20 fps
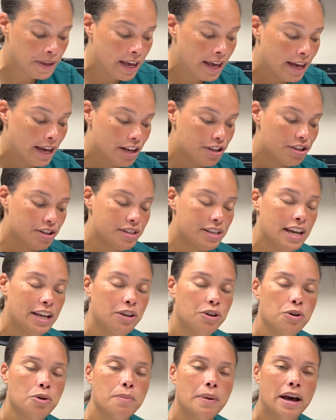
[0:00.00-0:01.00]
It should take
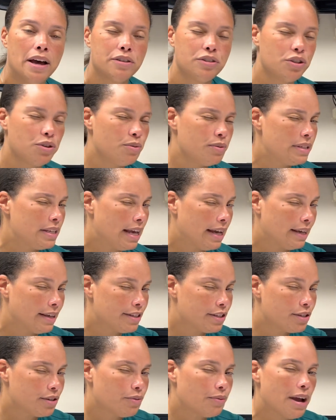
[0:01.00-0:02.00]
you about 2
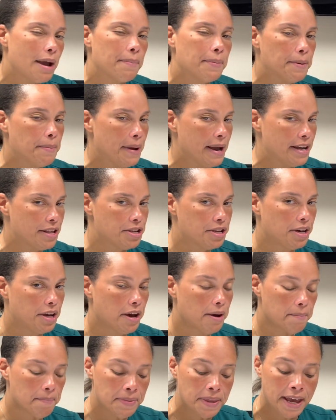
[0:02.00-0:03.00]
seconds to wrap your patient
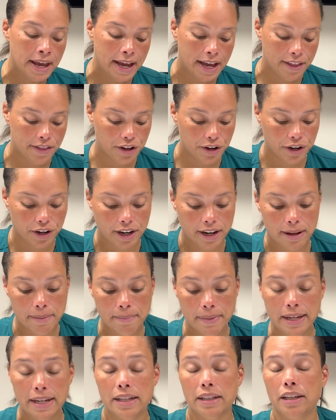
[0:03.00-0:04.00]
up, and then you're gonna
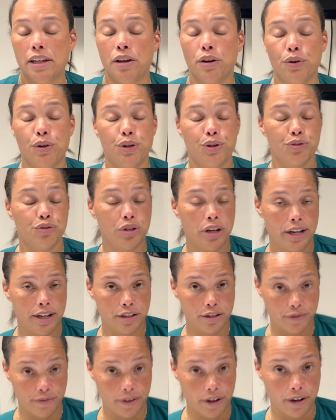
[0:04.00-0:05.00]
immediately go to your
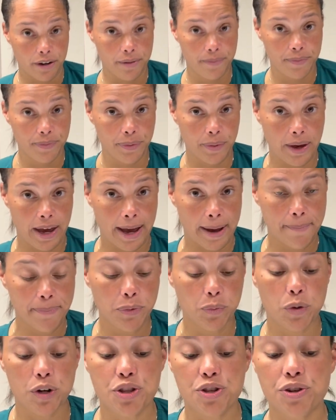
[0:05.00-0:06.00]
transfer. Okay,
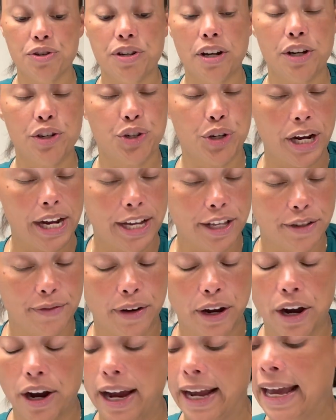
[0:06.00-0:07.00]
once you're done
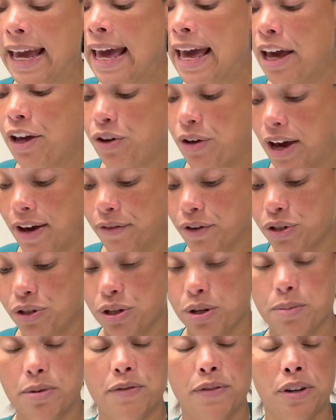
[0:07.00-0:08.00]
transferring, you have your
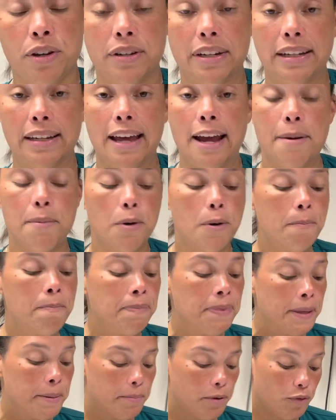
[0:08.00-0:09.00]
tubes filled and labeled.
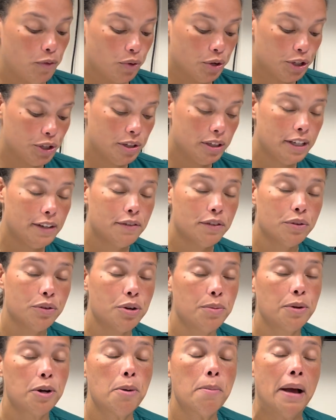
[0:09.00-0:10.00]
Before you leave the
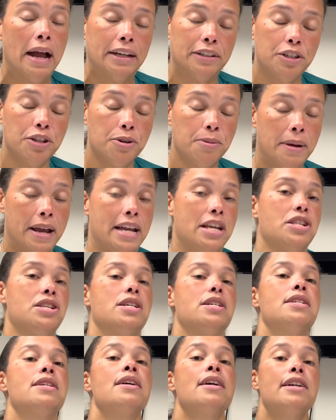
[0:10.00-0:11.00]
room, go back to your
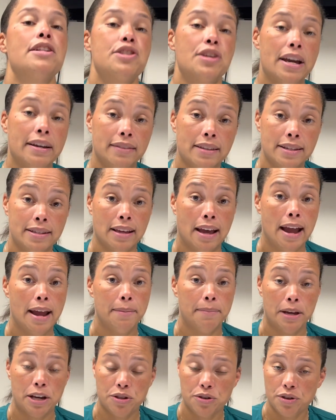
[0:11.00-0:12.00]
patient, check the site,
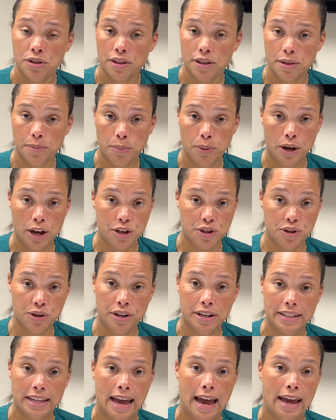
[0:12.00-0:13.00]
make sure that the pressure
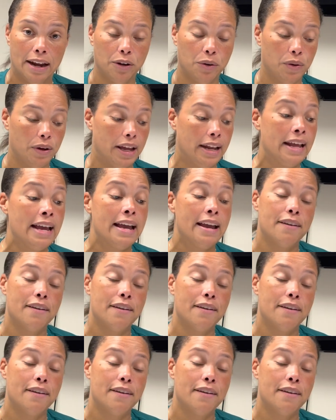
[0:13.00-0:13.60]
is adequate.